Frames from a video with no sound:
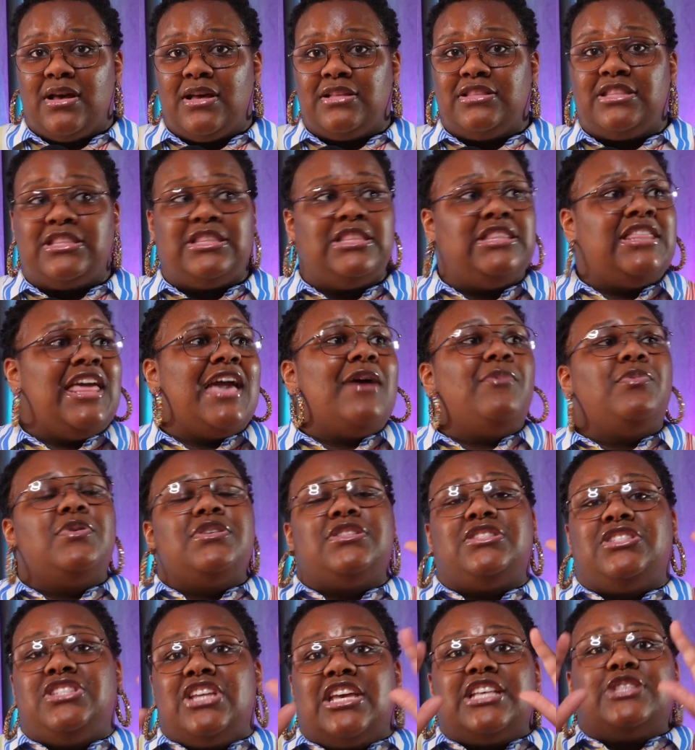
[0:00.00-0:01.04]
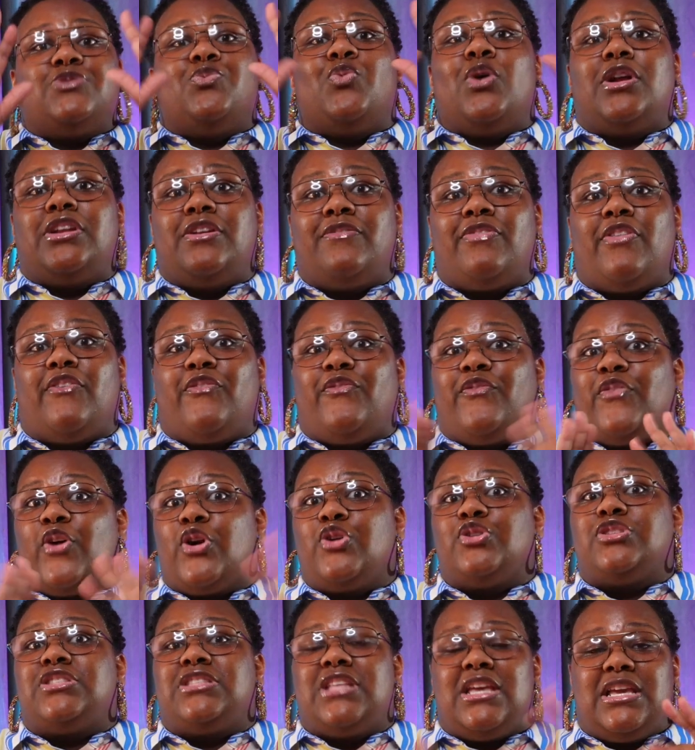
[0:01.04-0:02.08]
That was just one of the
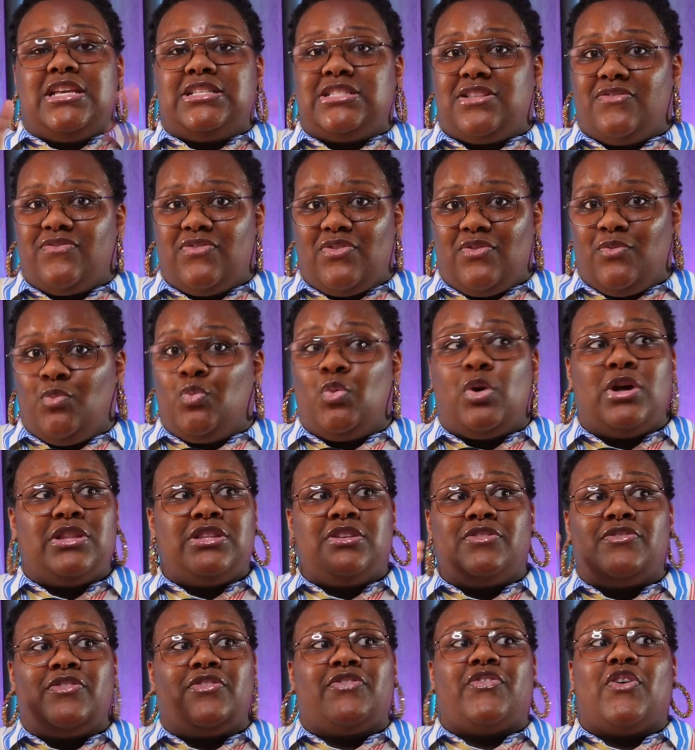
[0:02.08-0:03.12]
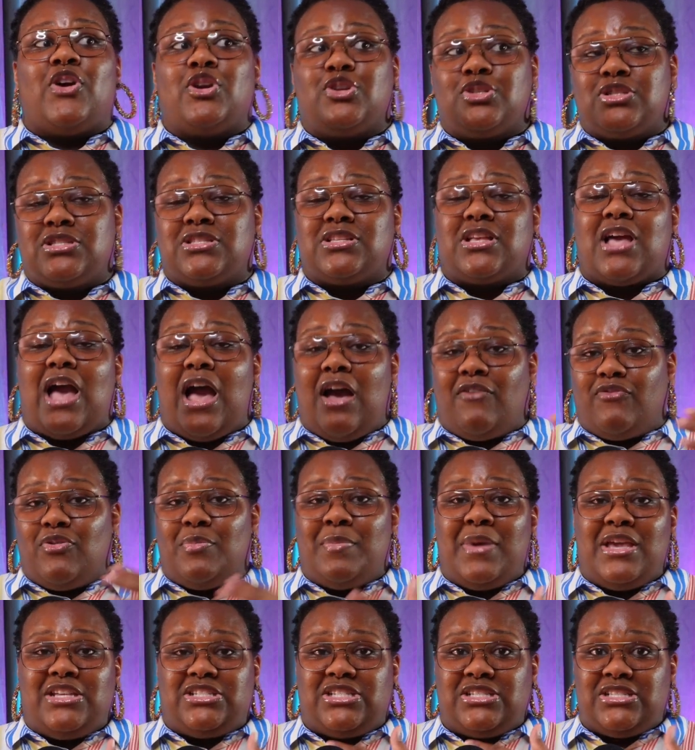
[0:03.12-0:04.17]
first things of one of the first
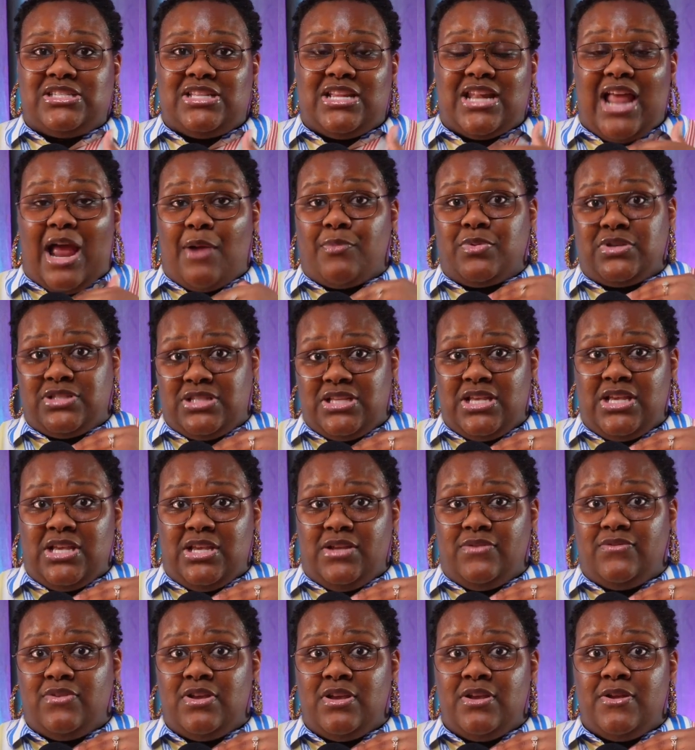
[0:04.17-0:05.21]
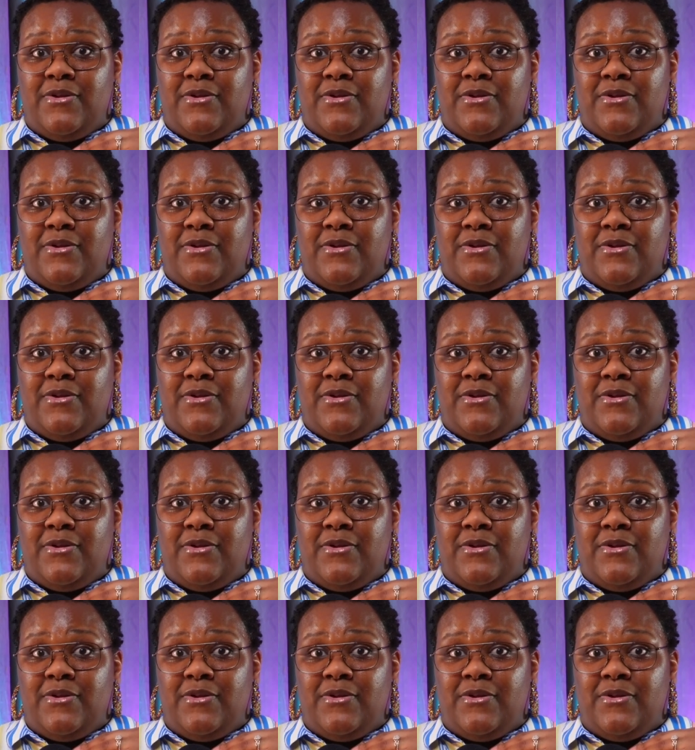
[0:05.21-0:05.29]
confirmations that I received.